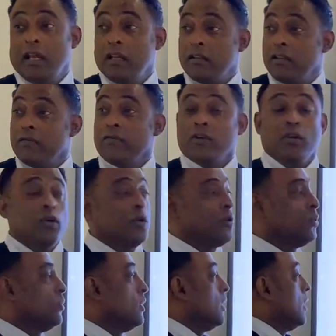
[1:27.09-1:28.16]

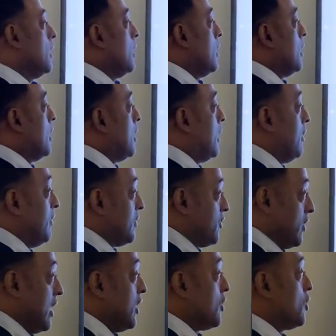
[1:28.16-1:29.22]
interview,
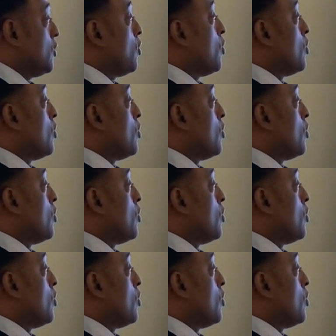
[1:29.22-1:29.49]
investigation,